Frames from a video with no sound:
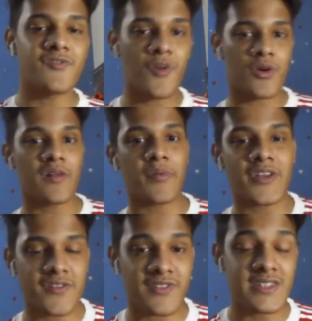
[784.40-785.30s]
focal
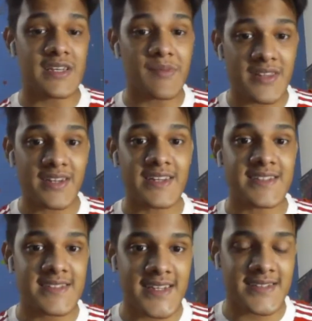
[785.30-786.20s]
point of the team at
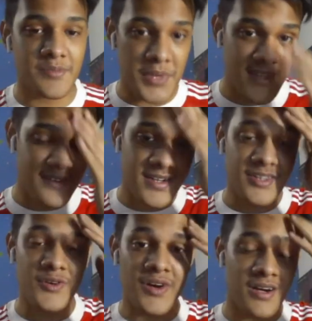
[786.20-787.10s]
36 means
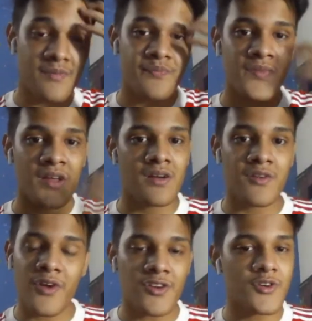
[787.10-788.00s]
that you are
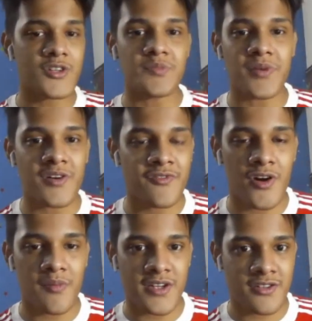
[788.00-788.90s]
not going to
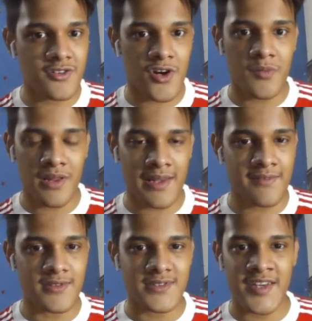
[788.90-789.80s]
perform at your normal
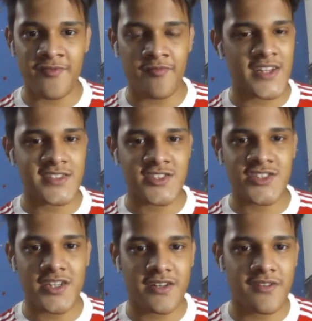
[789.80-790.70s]
levels. If
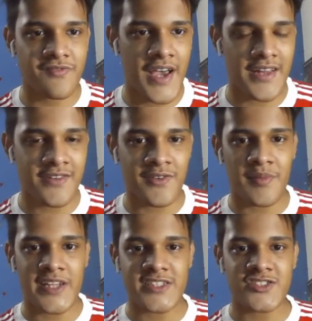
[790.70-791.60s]
Manchester United fans or
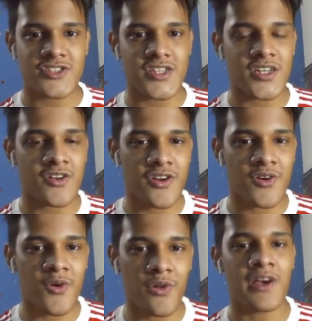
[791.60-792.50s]
Manchester United on
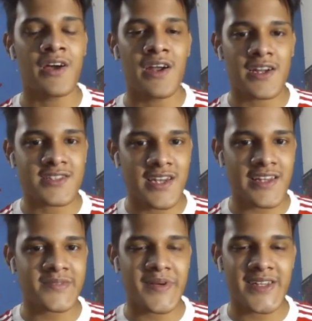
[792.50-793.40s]
a whole are still
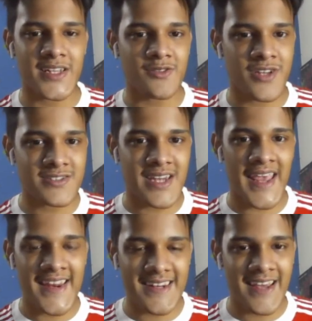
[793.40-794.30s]
expecting
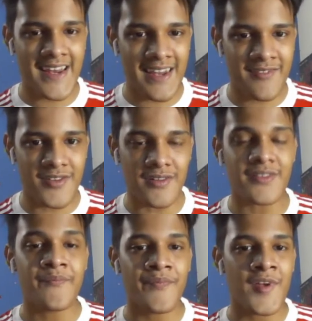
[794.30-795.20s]
2008-9
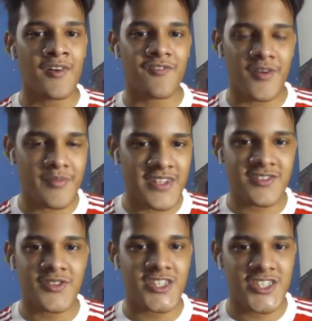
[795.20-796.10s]
levels from
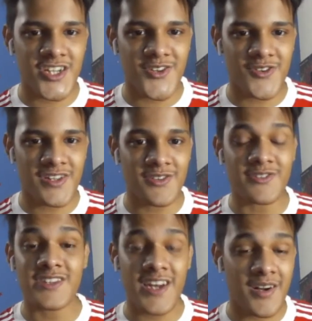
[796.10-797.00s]
this Cristiano
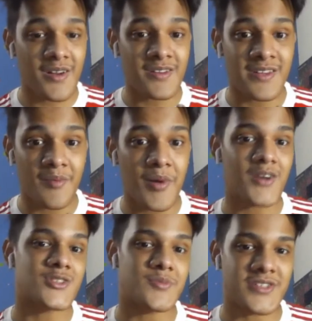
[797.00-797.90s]
Ronaldo, they're
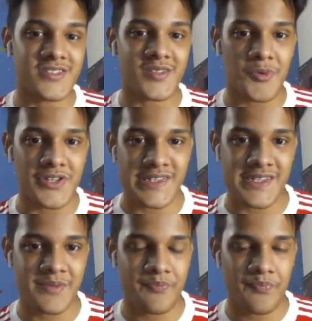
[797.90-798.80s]
bound to be disappointed.